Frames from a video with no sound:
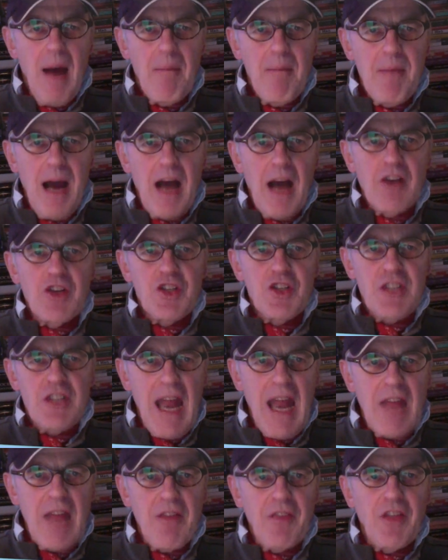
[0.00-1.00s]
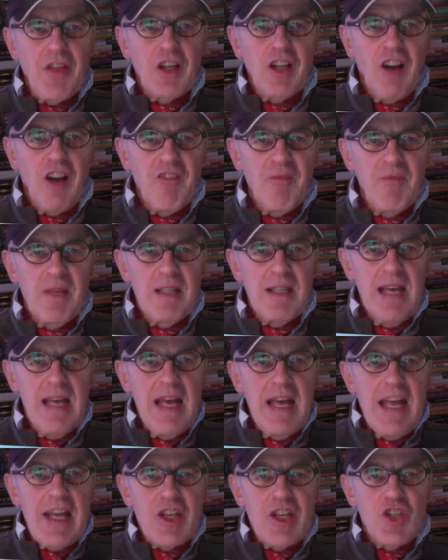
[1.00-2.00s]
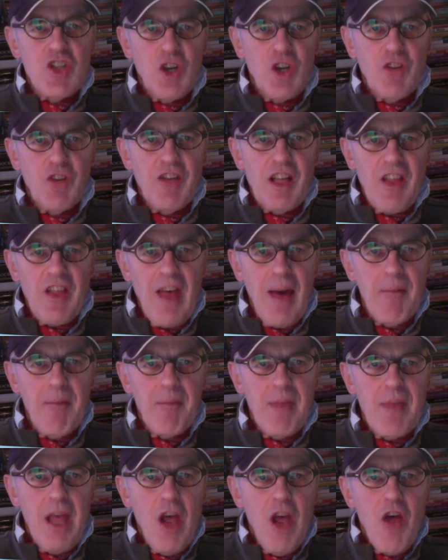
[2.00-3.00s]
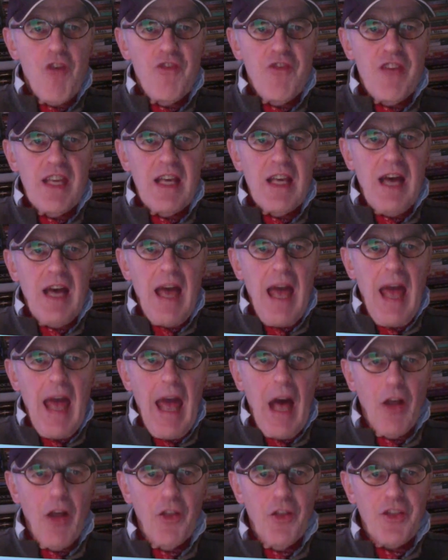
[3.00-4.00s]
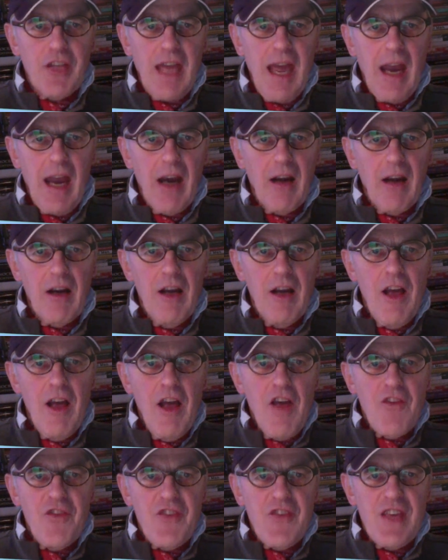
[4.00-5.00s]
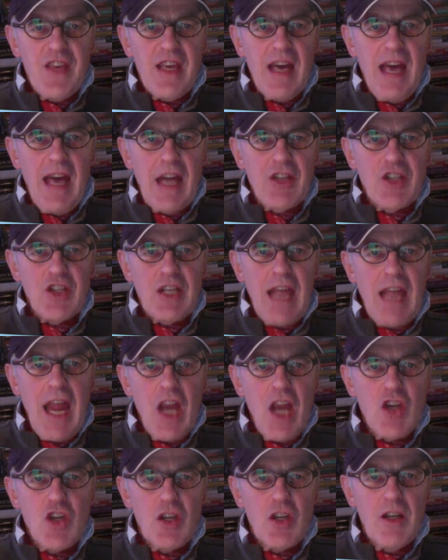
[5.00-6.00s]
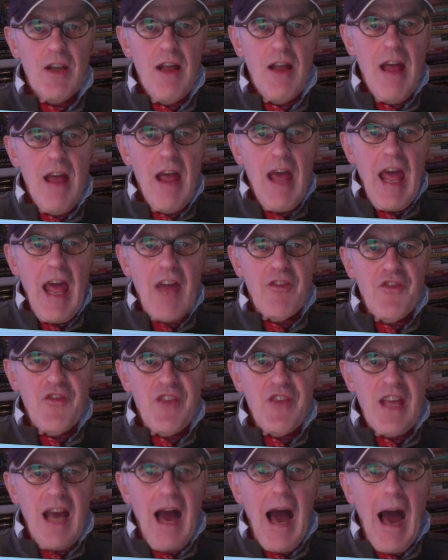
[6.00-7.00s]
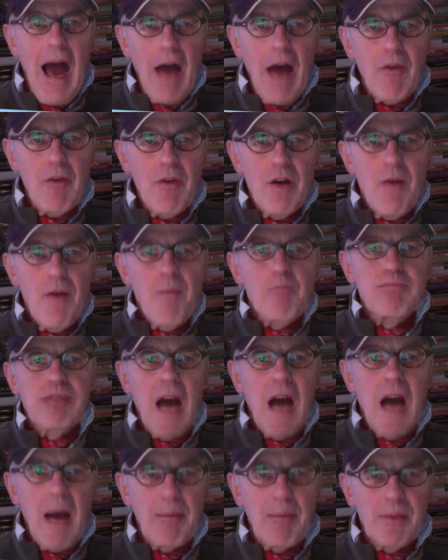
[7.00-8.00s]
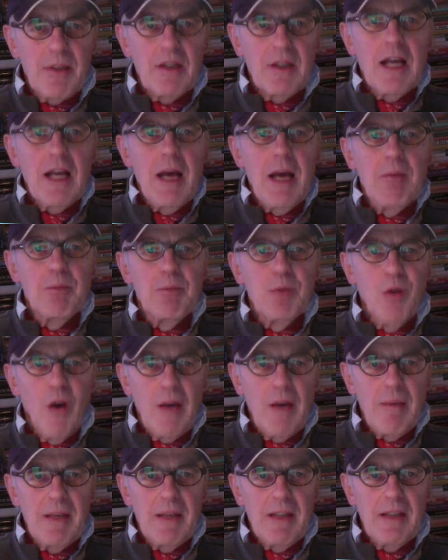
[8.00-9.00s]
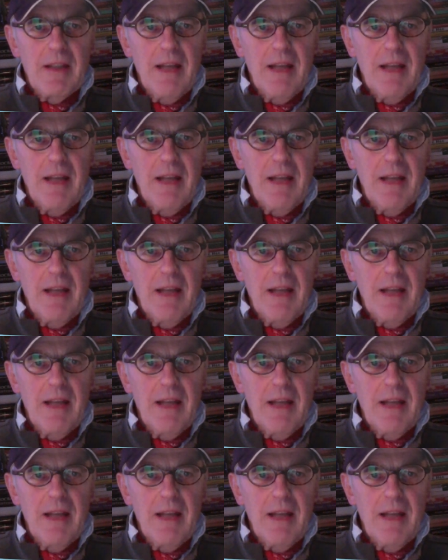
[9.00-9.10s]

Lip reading: understand that the government is serving them via health care, via education, and via proper employment.